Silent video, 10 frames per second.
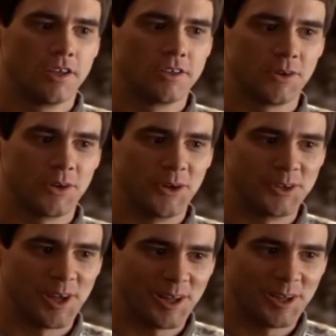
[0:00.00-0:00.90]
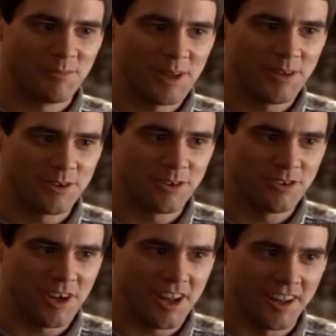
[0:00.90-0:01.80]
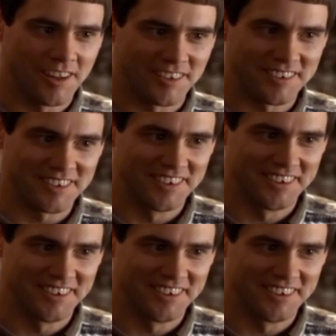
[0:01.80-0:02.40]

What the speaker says: So you're telling me there's a chance.